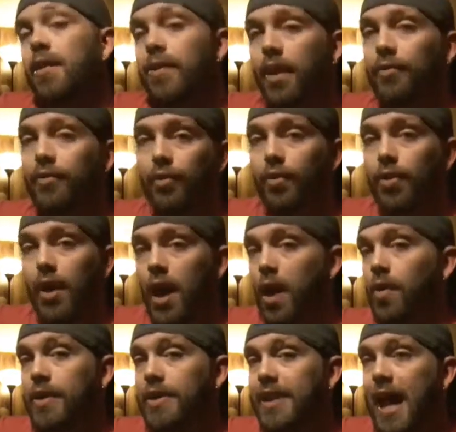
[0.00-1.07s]
Therefore, the
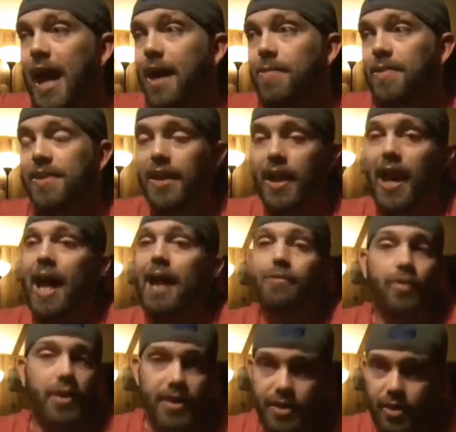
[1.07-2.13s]
longest time until I
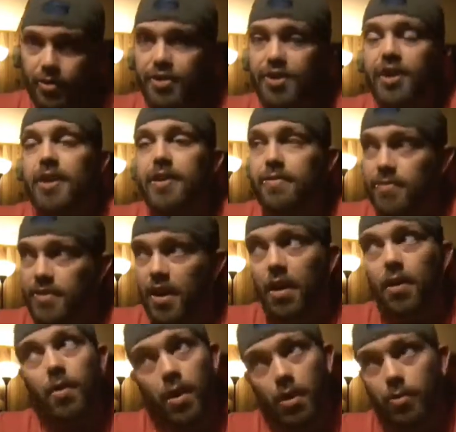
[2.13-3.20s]
researched it and
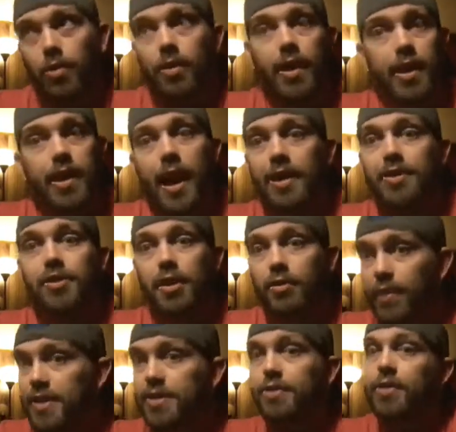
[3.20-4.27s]
saw, oh, well, he actually
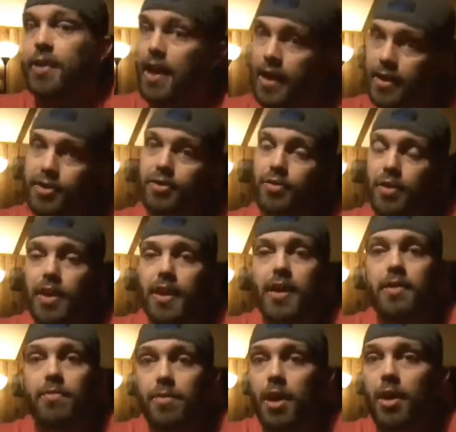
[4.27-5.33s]
wrestled. He
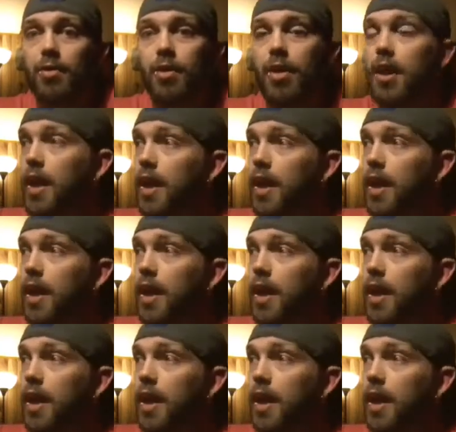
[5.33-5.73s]
actually, you know,